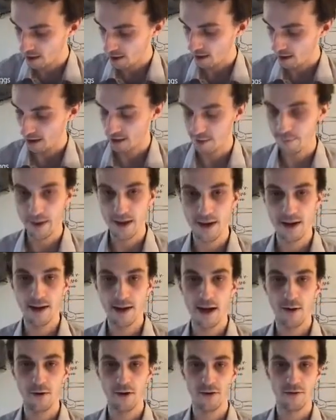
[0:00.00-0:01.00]
explaining
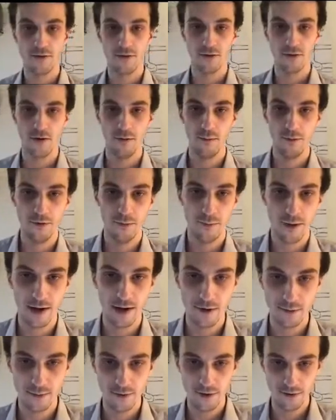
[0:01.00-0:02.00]
how to construct ARM
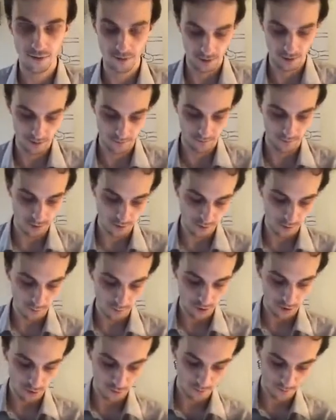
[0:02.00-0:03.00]
algebra. So That's the first thing we
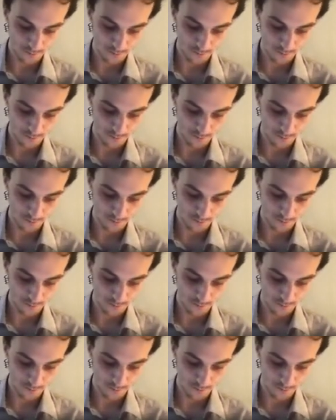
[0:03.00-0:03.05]
do.